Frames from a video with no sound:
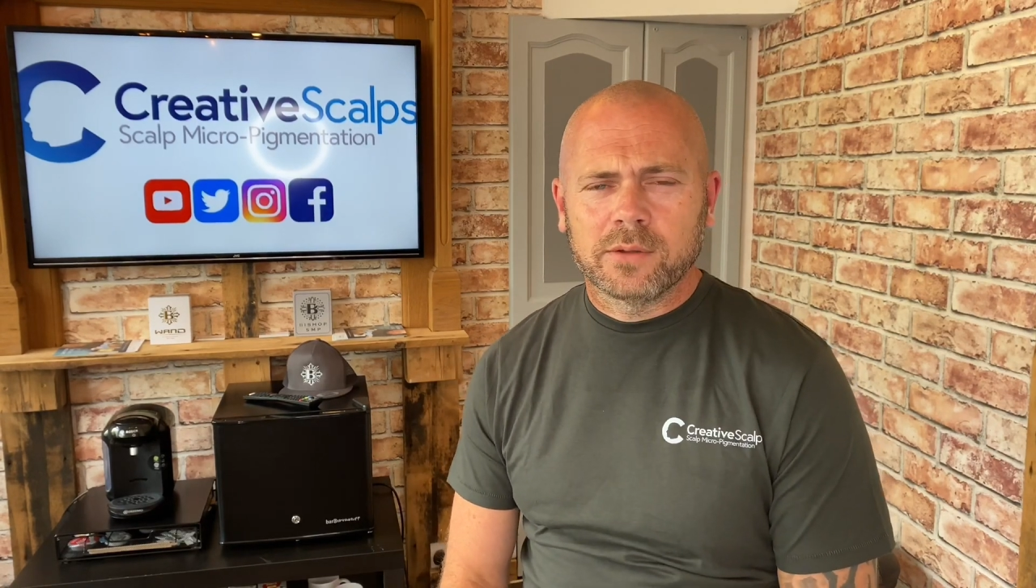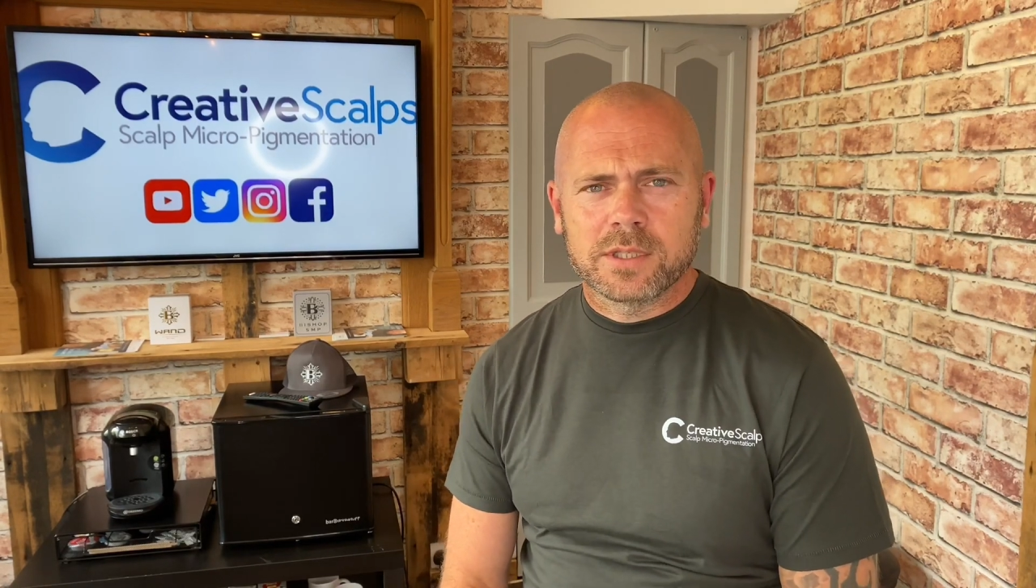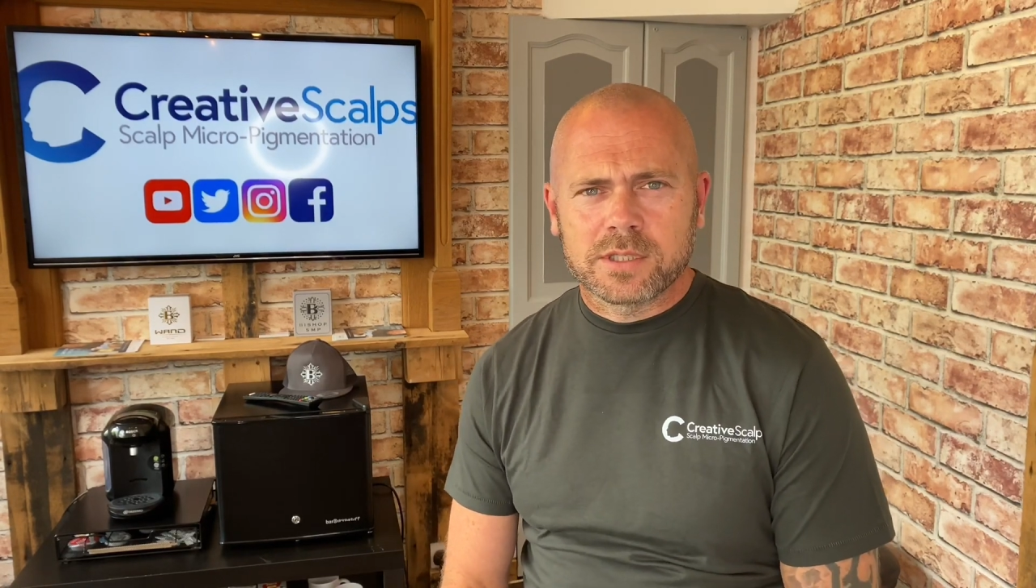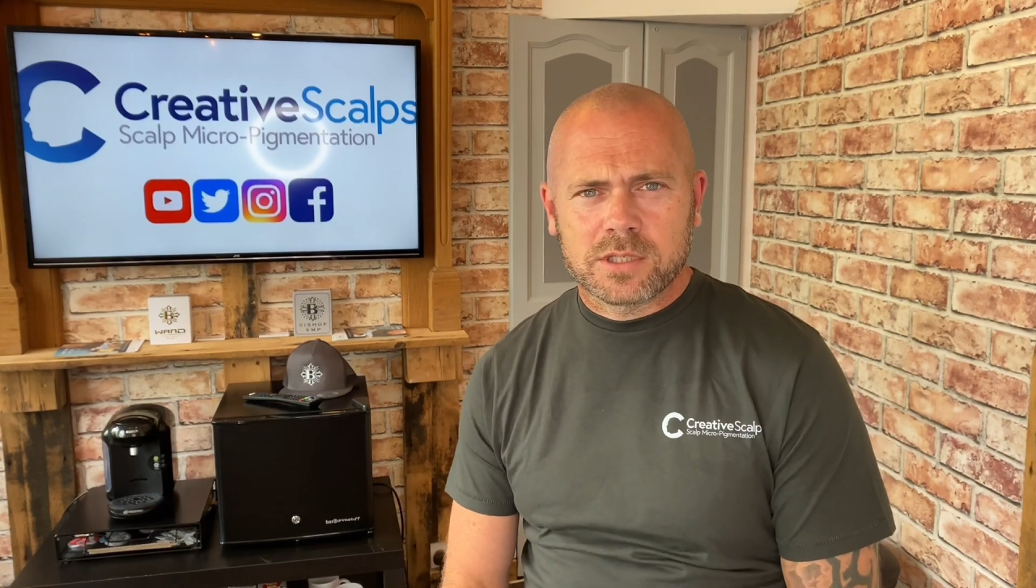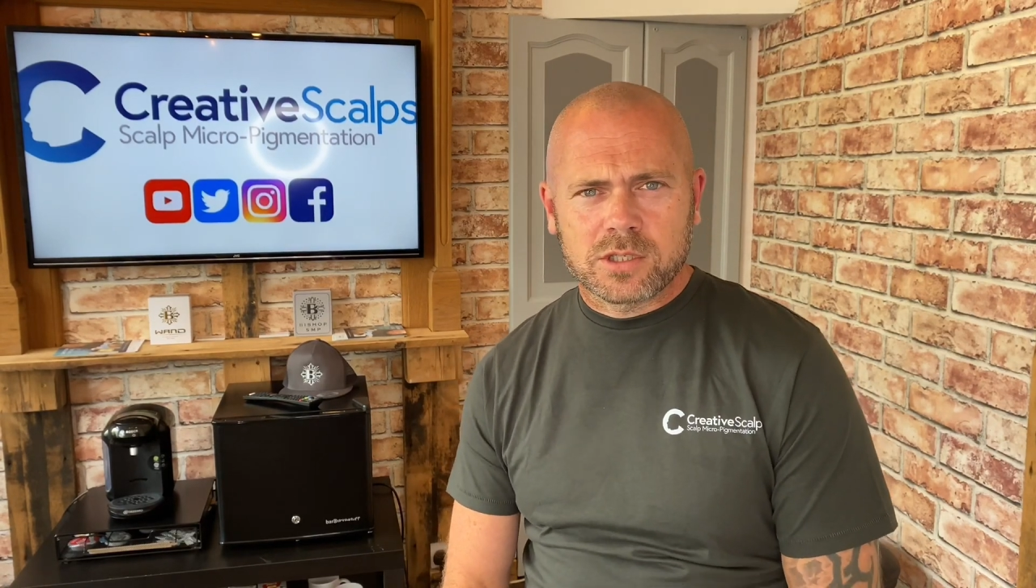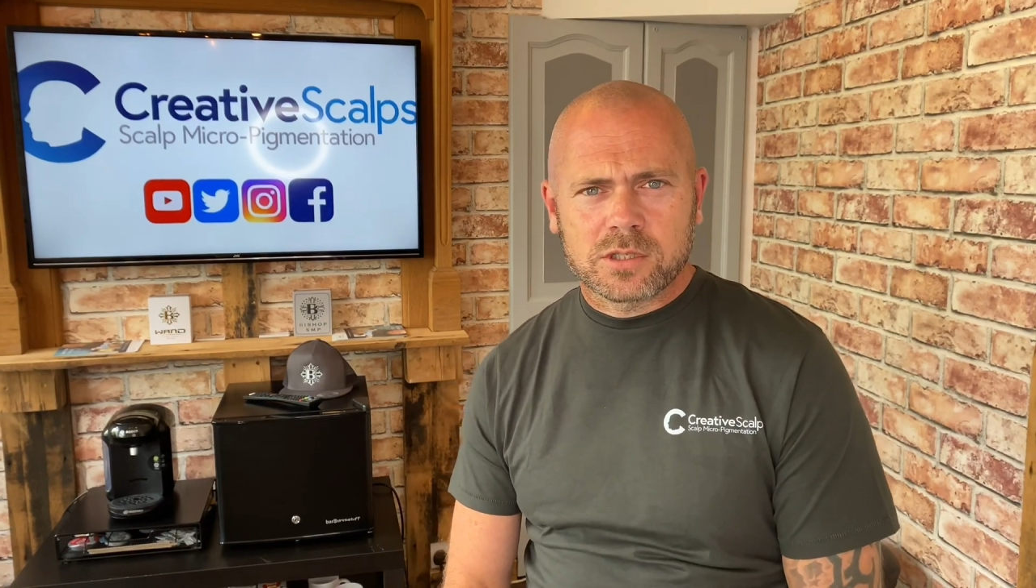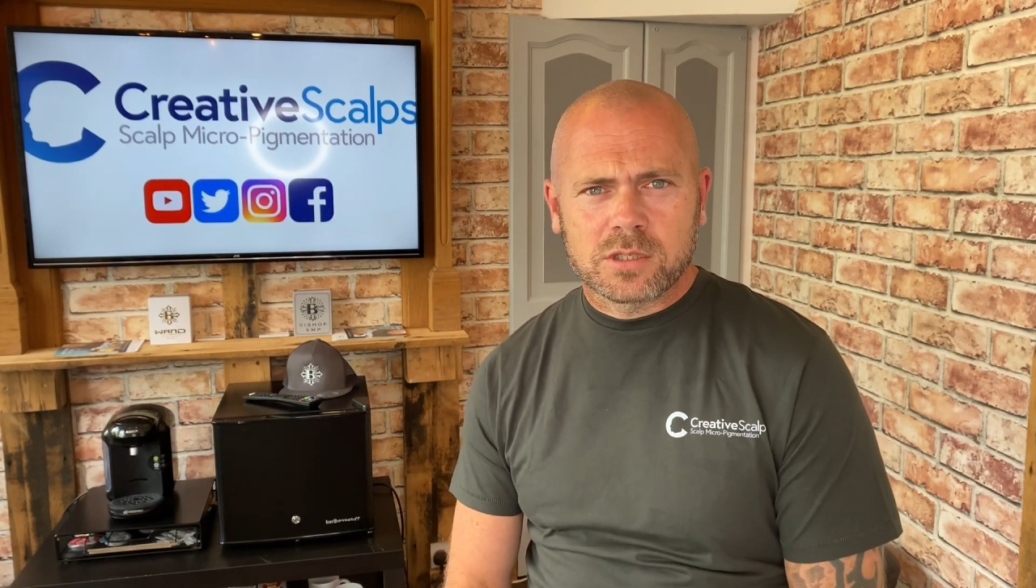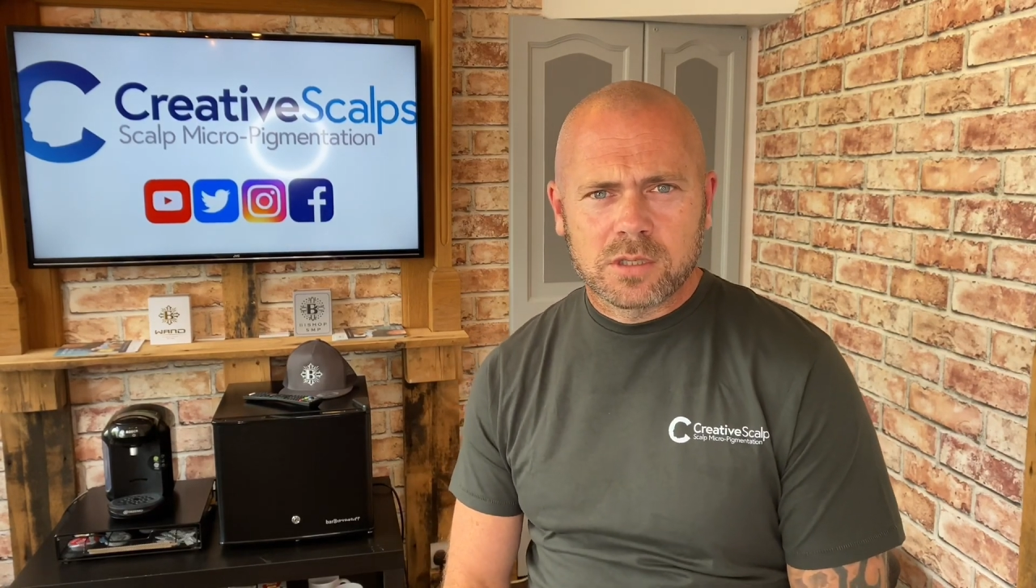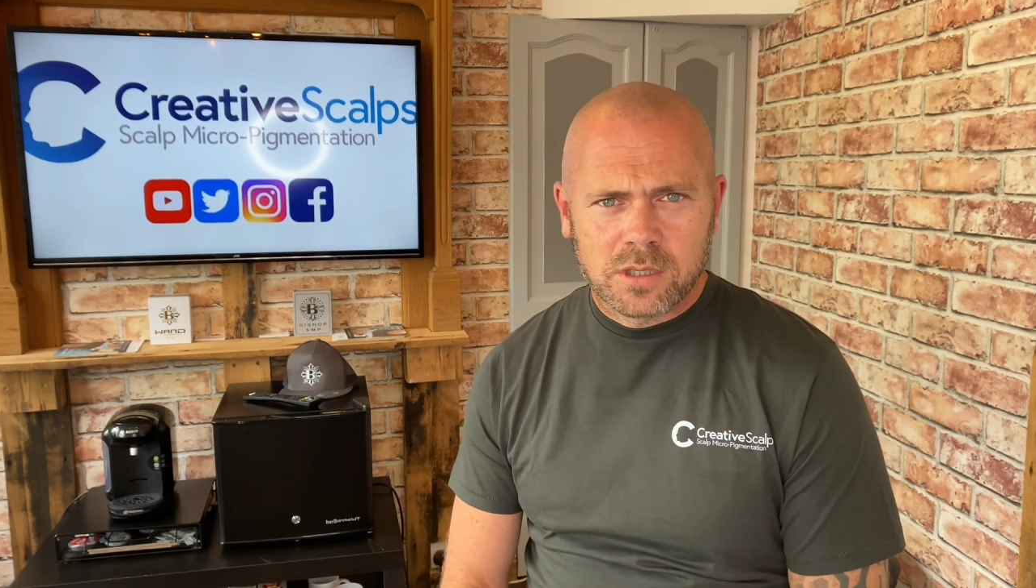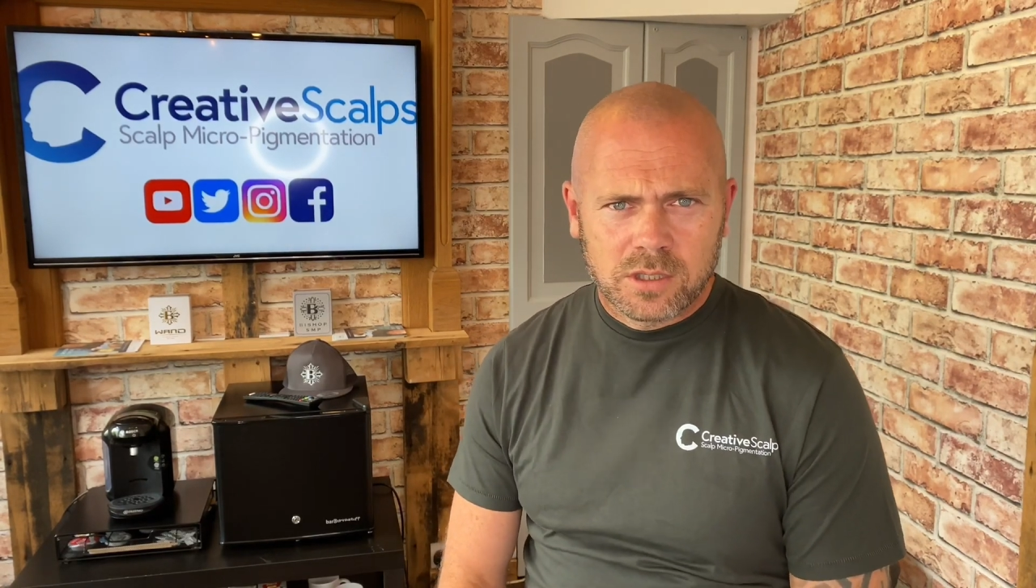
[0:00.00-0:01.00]
this is just
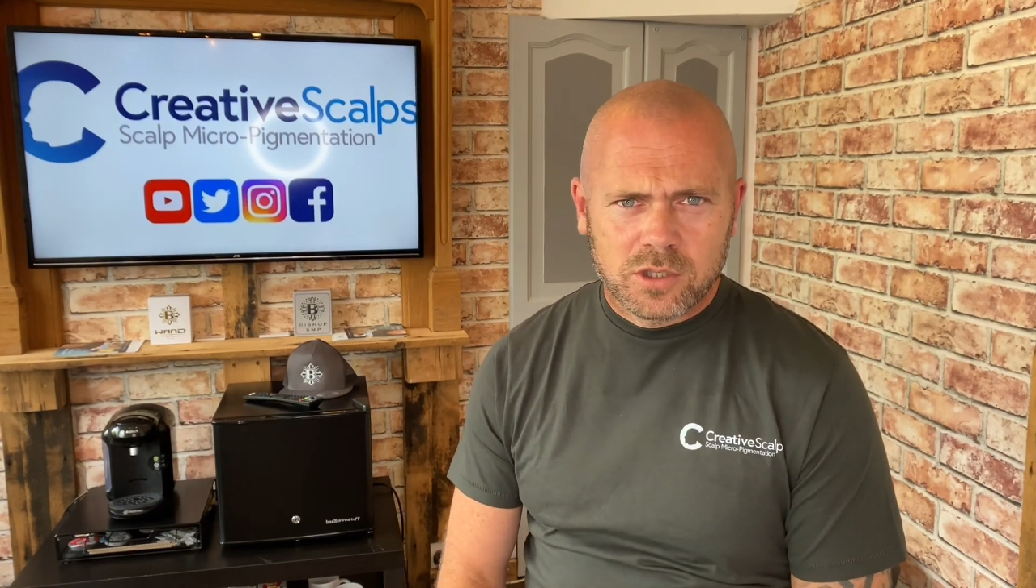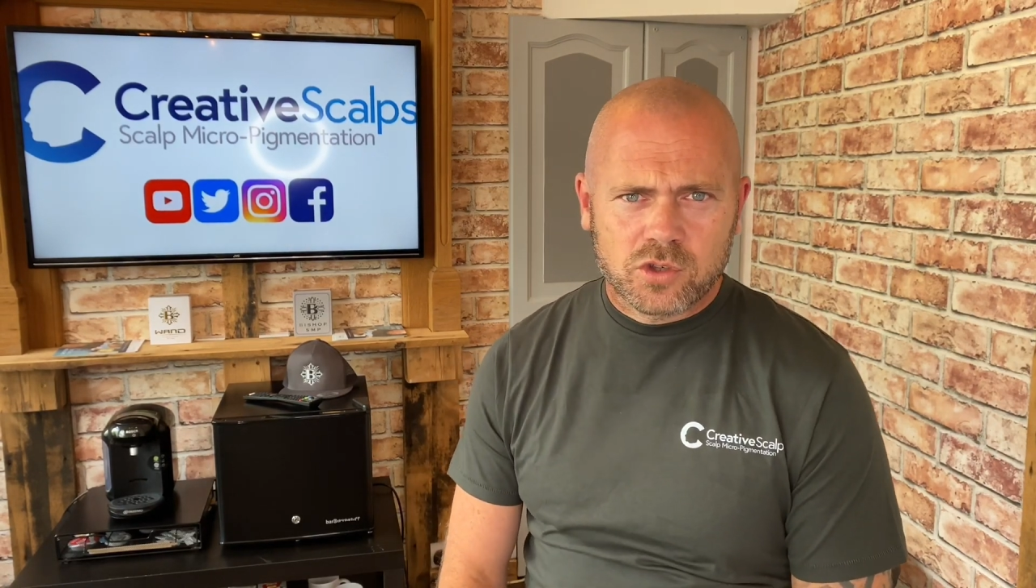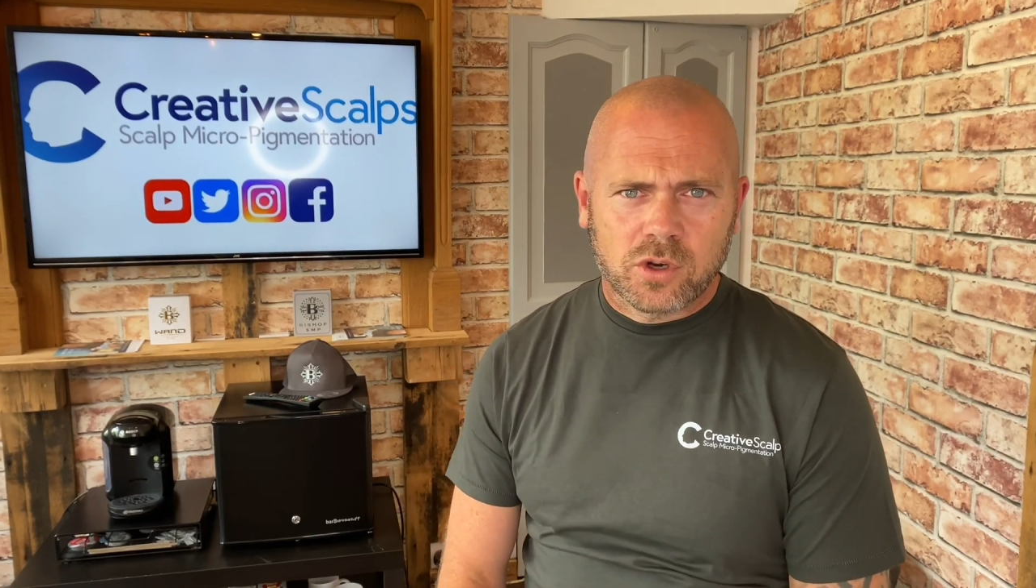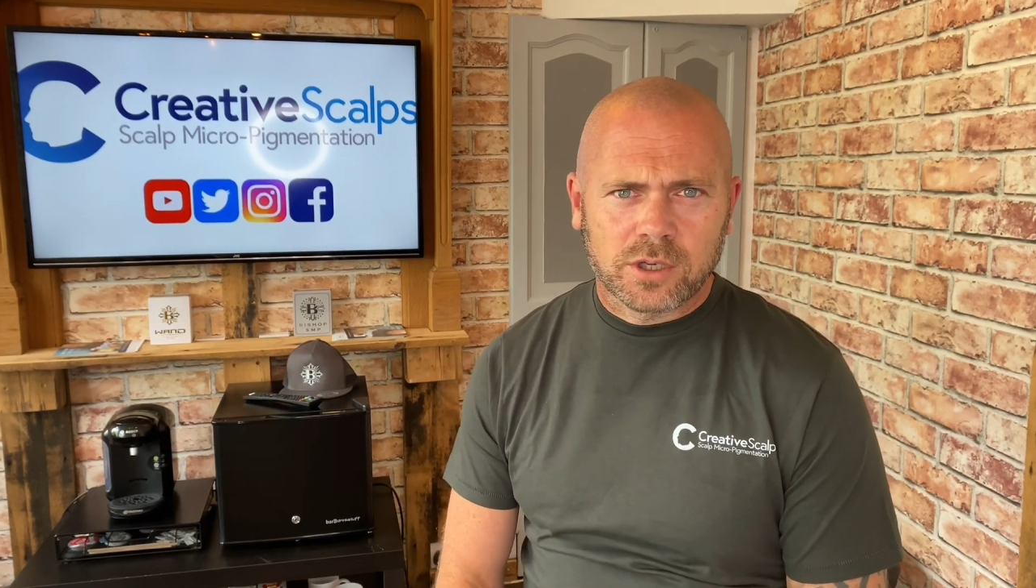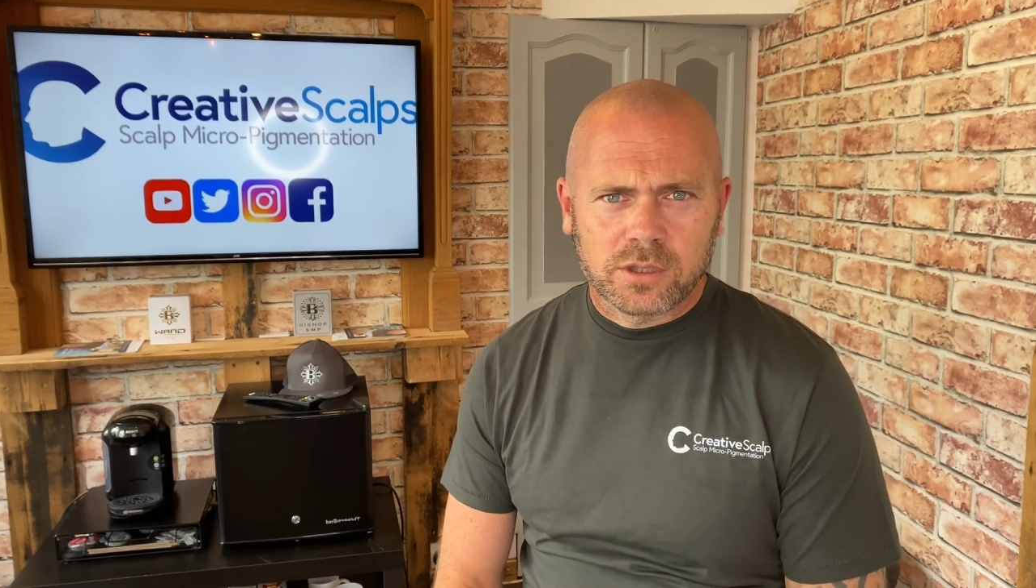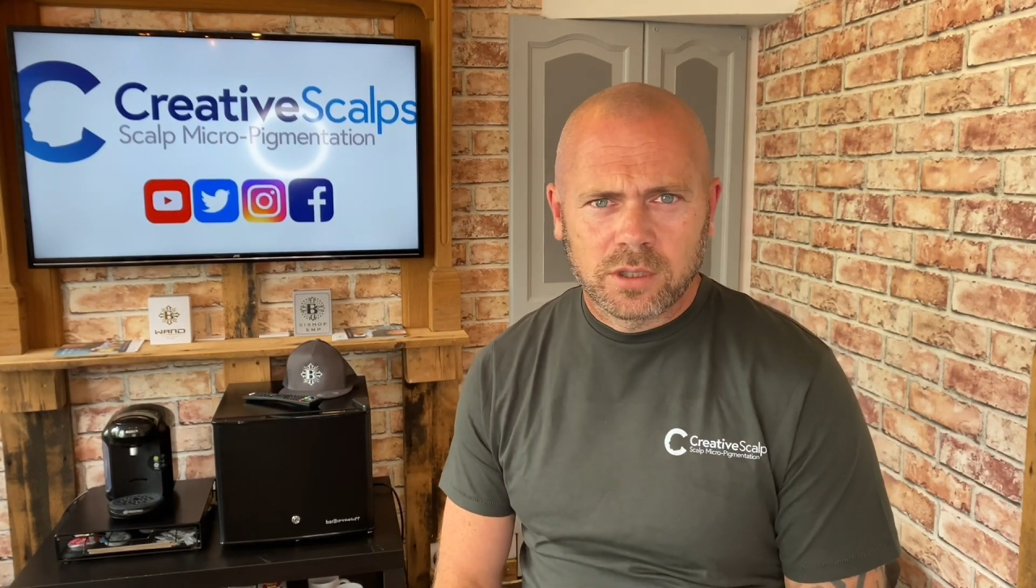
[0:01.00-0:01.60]
trying to